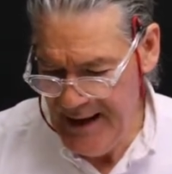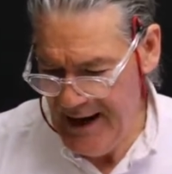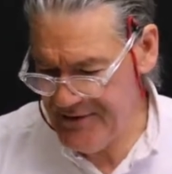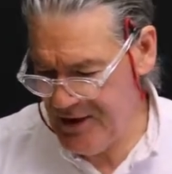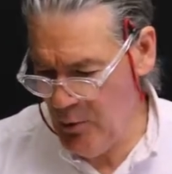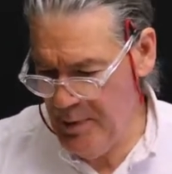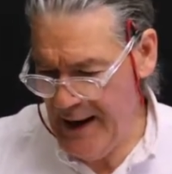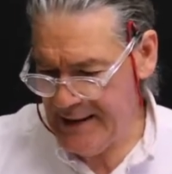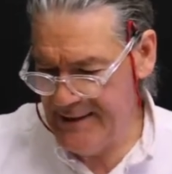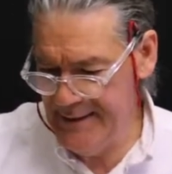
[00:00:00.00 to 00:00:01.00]
have to go
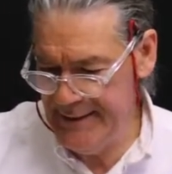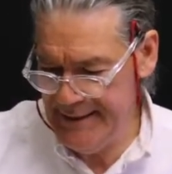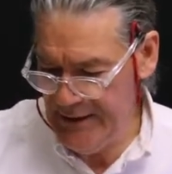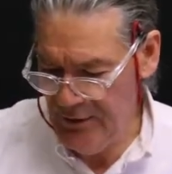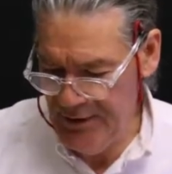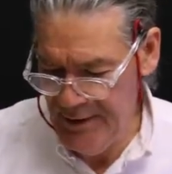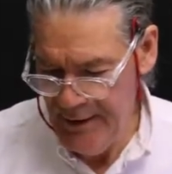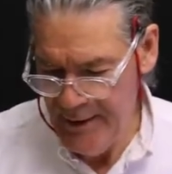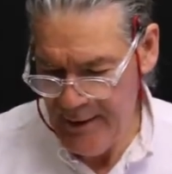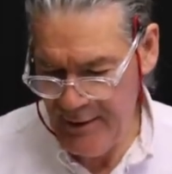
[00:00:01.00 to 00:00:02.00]
back to you know the
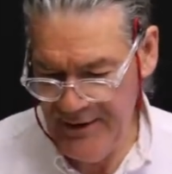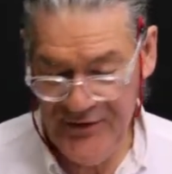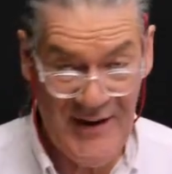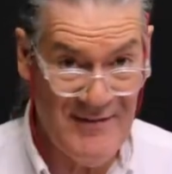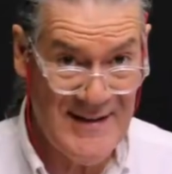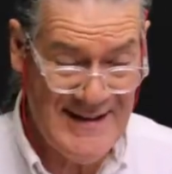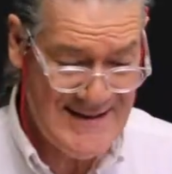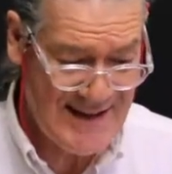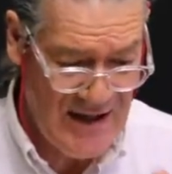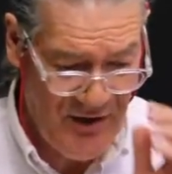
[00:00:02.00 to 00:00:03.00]
early '70s
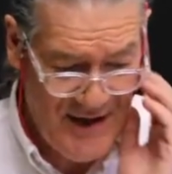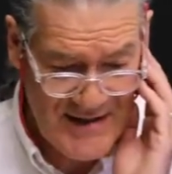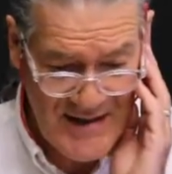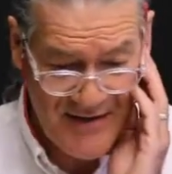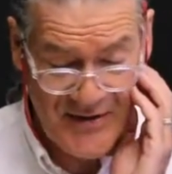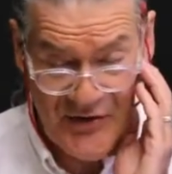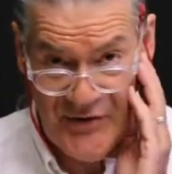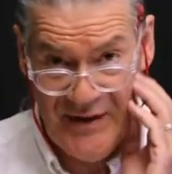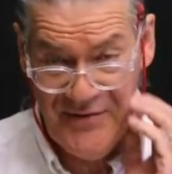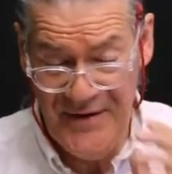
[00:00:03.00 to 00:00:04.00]
and get all that stuff
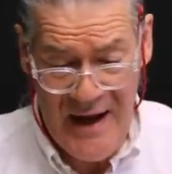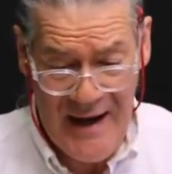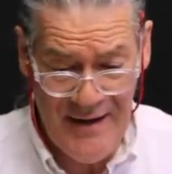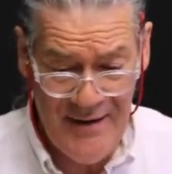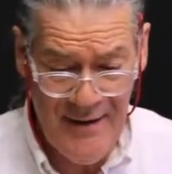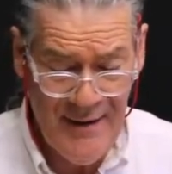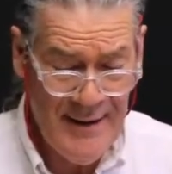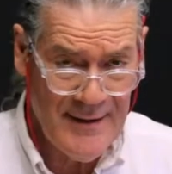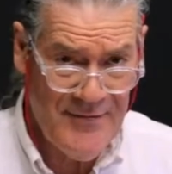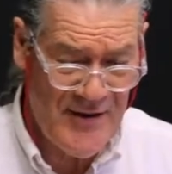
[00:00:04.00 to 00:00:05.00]
because if not, the
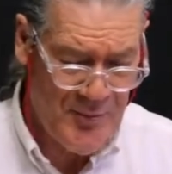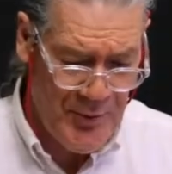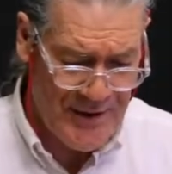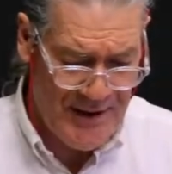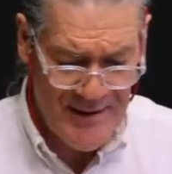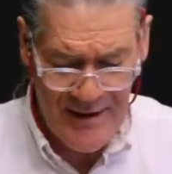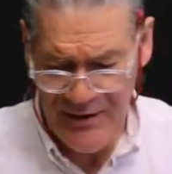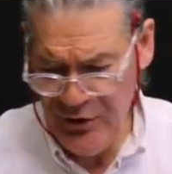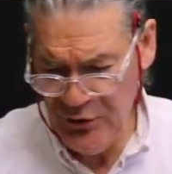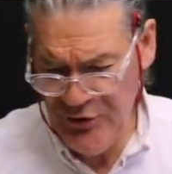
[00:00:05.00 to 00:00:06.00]
Facebook and,
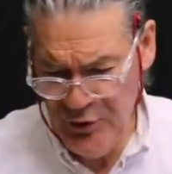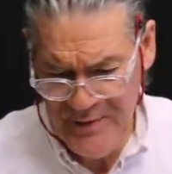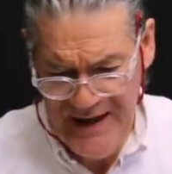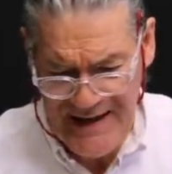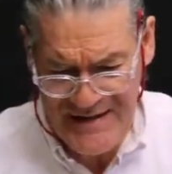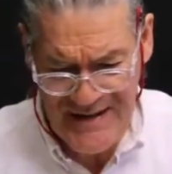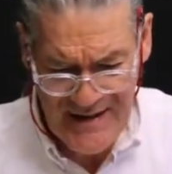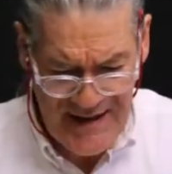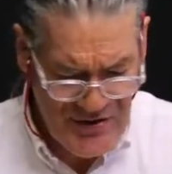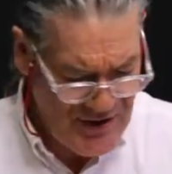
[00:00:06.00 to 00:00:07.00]
and YouTube catch it
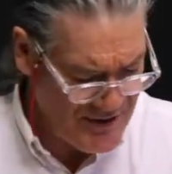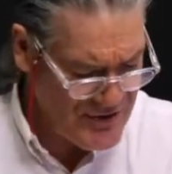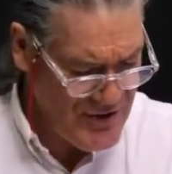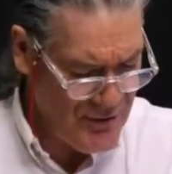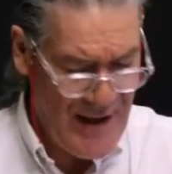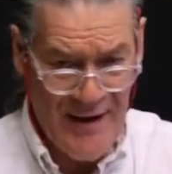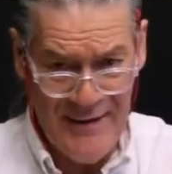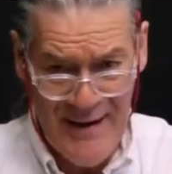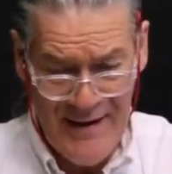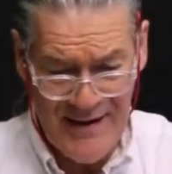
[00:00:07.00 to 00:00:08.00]
and they shut the show
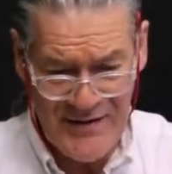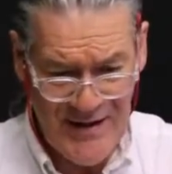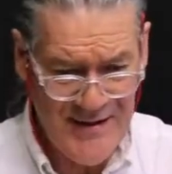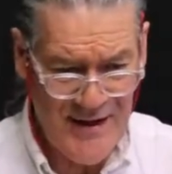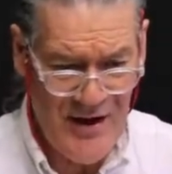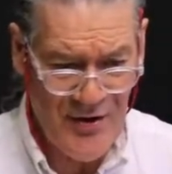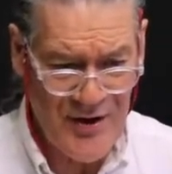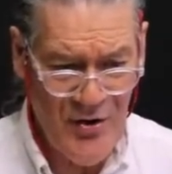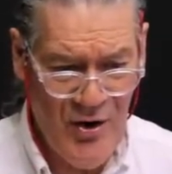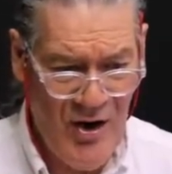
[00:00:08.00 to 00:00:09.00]
down. They shut the
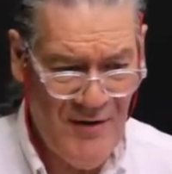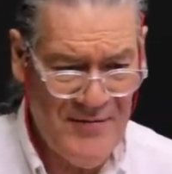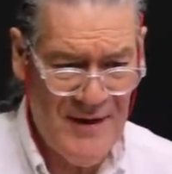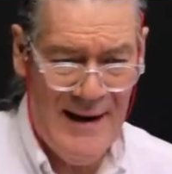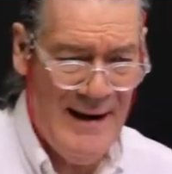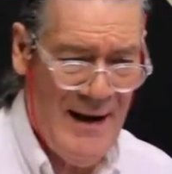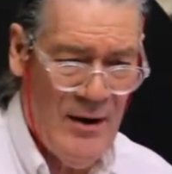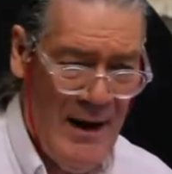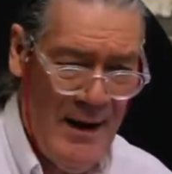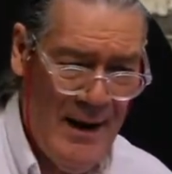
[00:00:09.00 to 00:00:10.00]
audio off, and, and I
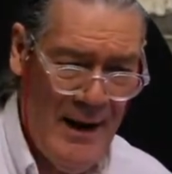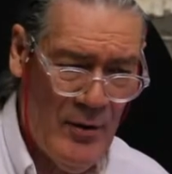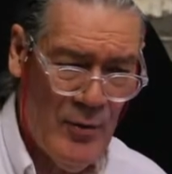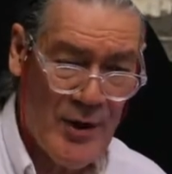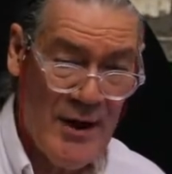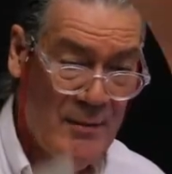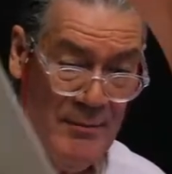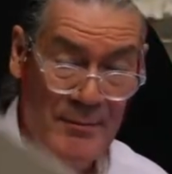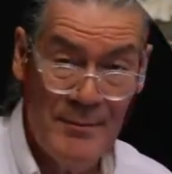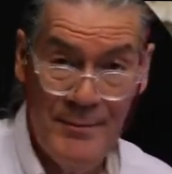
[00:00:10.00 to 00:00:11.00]
don't I, I don't want to
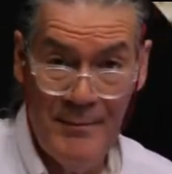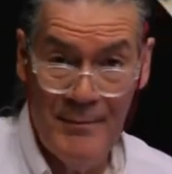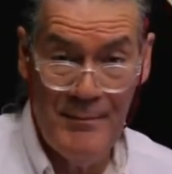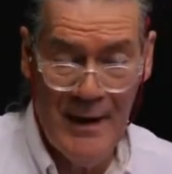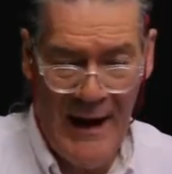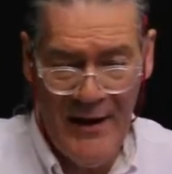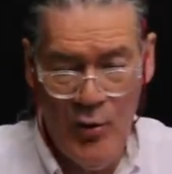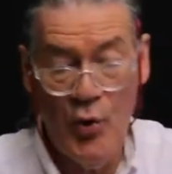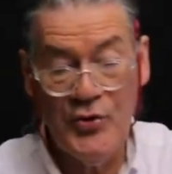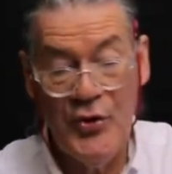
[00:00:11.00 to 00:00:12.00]
I
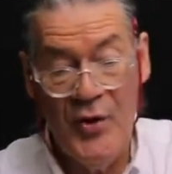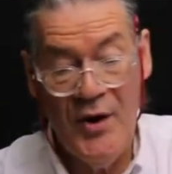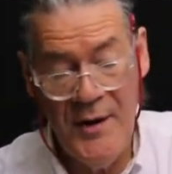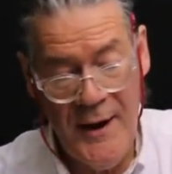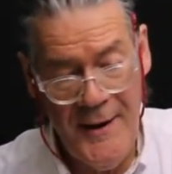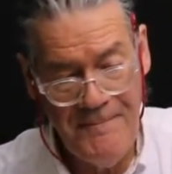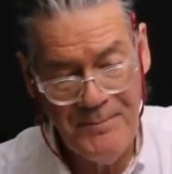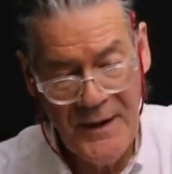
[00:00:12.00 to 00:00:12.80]
don't want to uh,